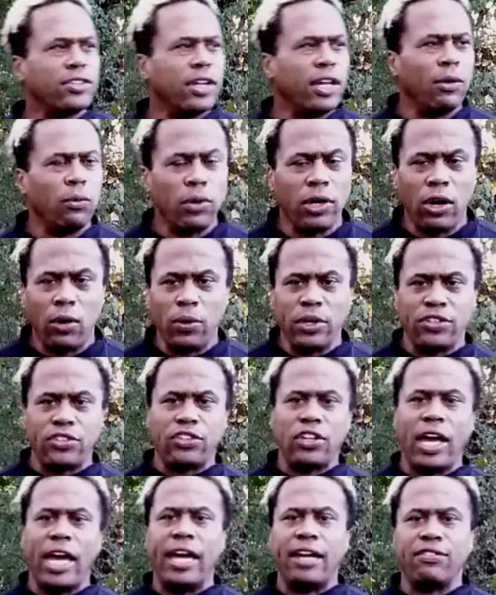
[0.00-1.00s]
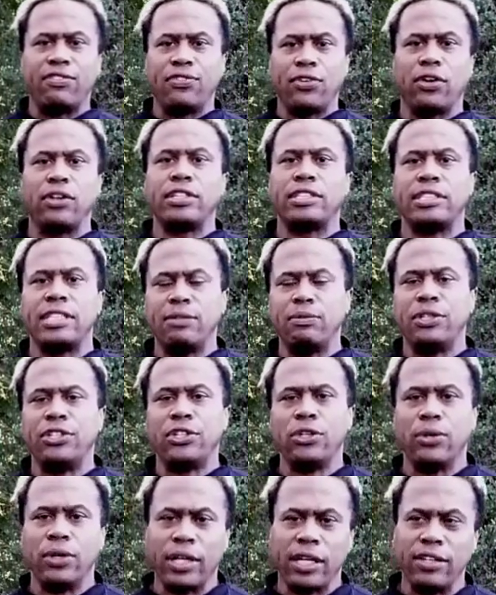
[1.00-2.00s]
and we always say it first, then we
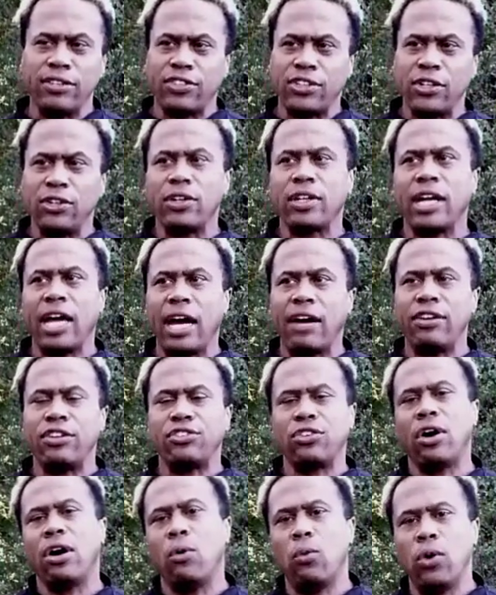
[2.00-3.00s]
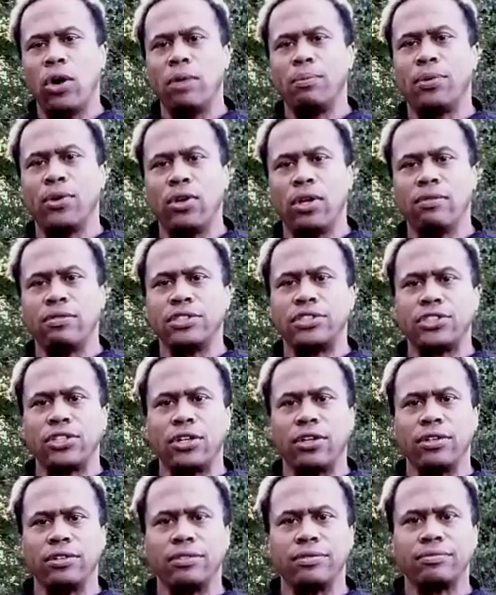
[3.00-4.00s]
do it. Concealed carry, draw one, pullover
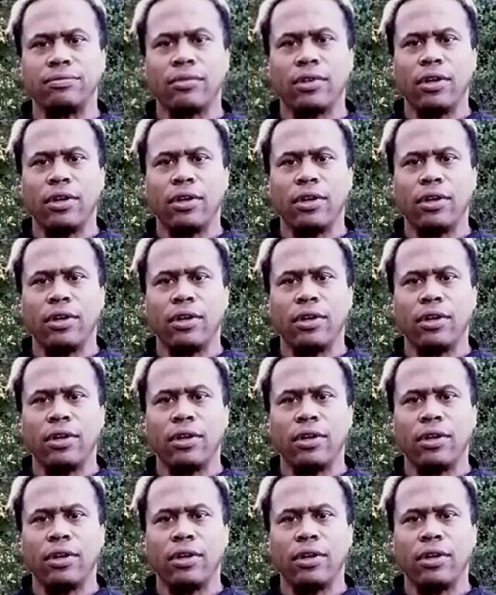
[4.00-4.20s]
shirt.